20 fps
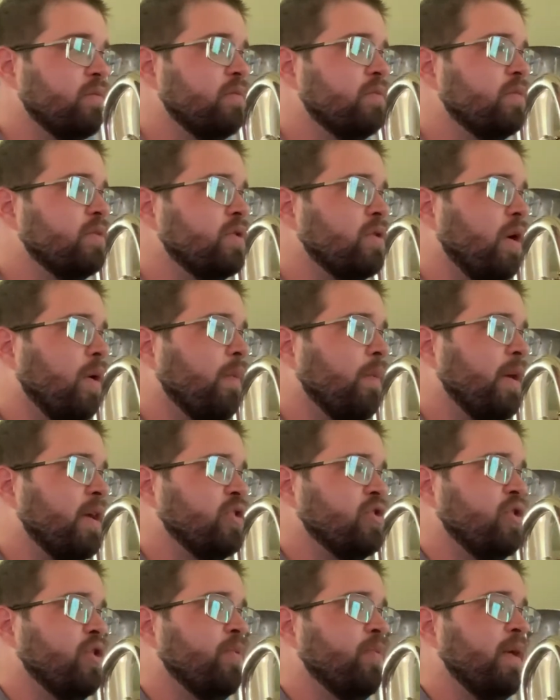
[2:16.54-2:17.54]
So make
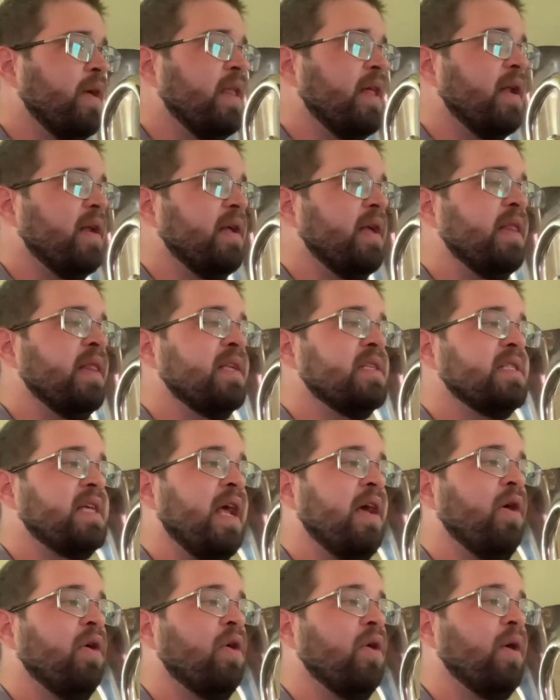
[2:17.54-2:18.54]
sure you play that in the
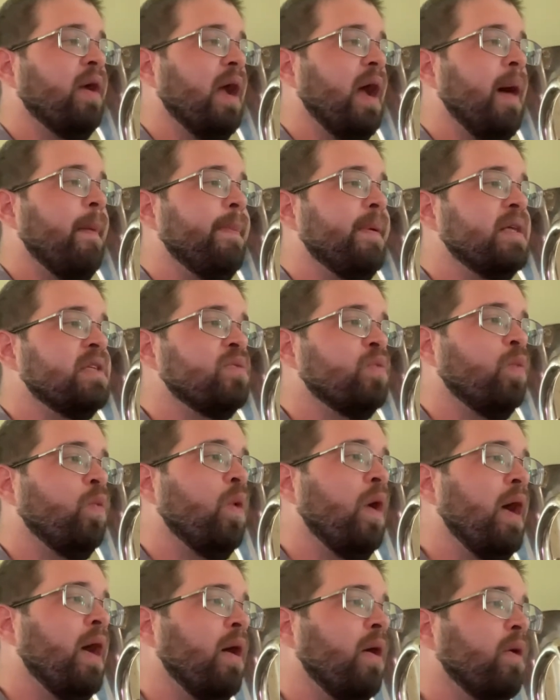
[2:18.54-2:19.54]
scale going up as
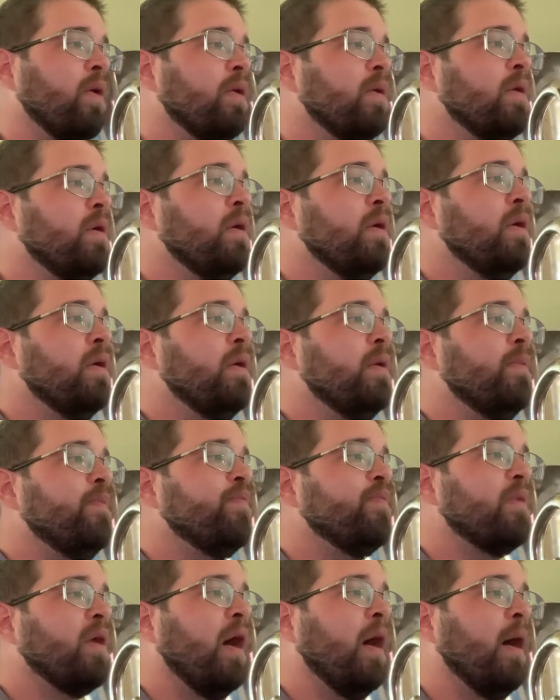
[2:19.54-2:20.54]
well.
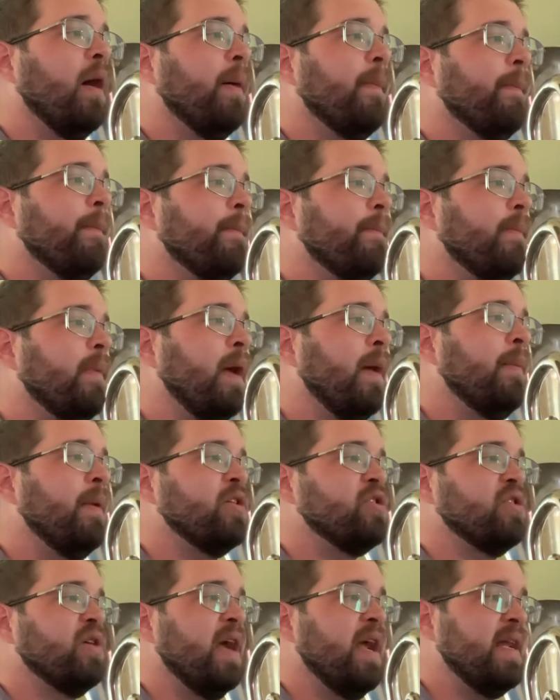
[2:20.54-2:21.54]
In
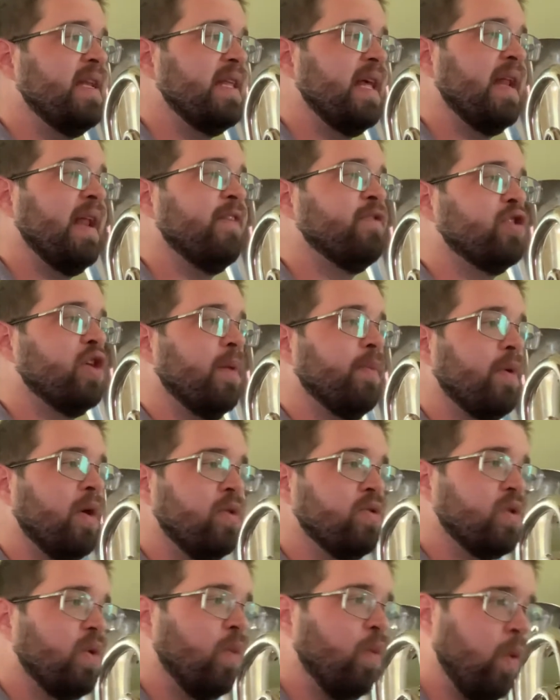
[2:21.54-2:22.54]
measure 8, that F sharp
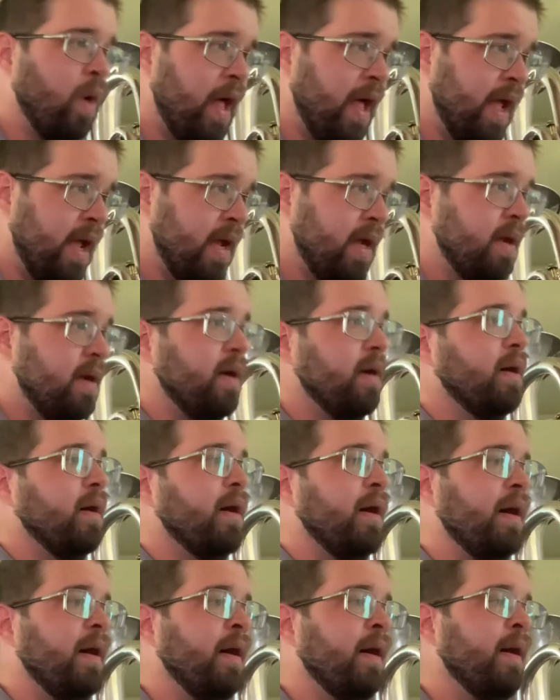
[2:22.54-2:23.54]
goes away.
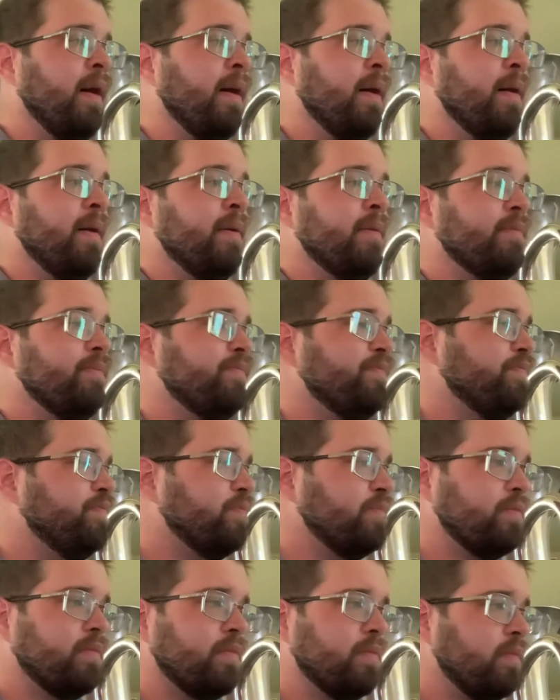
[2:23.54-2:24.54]

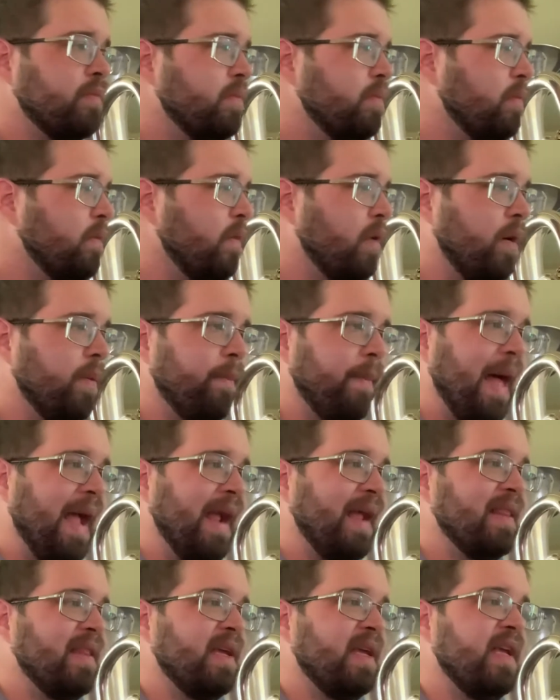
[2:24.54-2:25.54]

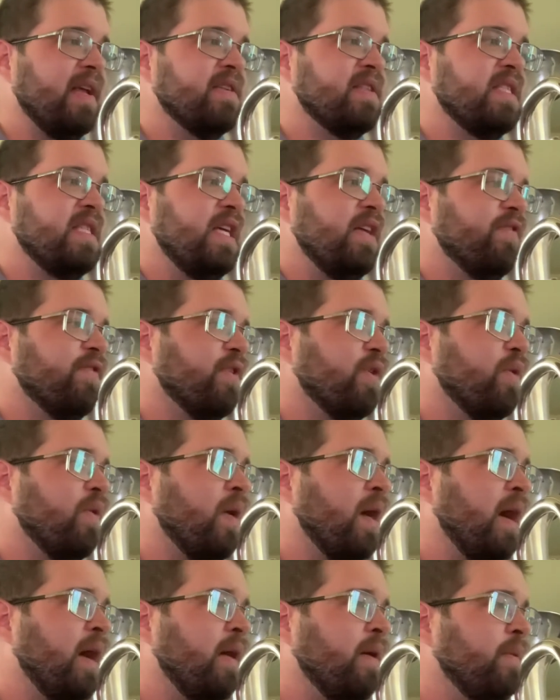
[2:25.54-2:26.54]
Back in the key of C for a
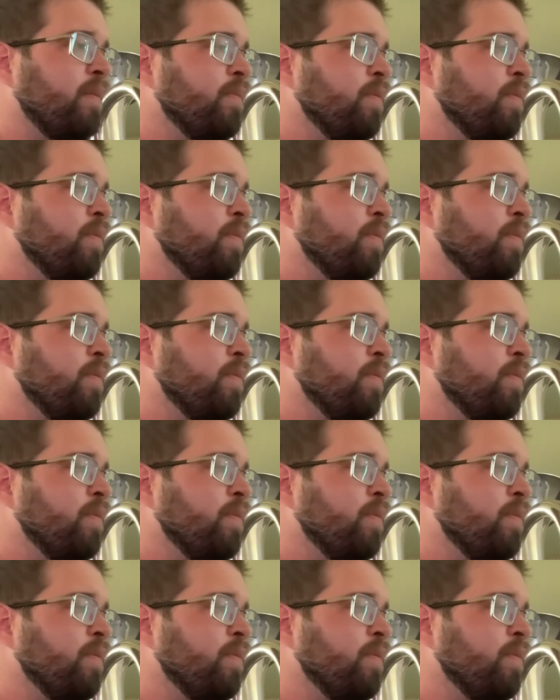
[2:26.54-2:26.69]
while.